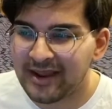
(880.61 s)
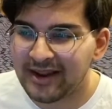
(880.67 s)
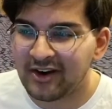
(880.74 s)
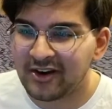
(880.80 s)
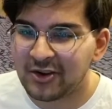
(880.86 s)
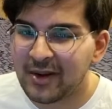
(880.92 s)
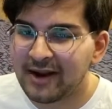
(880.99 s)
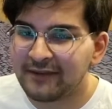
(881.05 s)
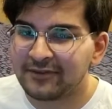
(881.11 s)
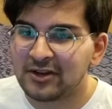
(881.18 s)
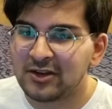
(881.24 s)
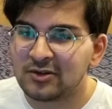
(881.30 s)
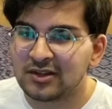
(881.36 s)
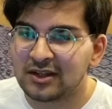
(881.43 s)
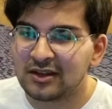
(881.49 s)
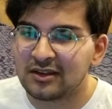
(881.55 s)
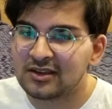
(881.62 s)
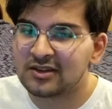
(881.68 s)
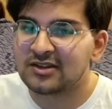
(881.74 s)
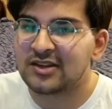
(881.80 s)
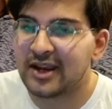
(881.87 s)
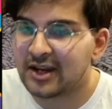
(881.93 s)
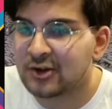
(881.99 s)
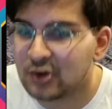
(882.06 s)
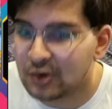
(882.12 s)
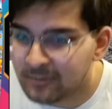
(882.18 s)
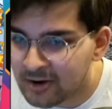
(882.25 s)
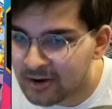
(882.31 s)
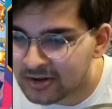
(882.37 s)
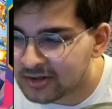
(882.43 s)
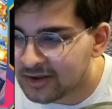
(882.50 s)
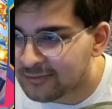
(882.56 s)
Like, you have to use it the second your
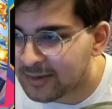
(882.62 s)
opponent's life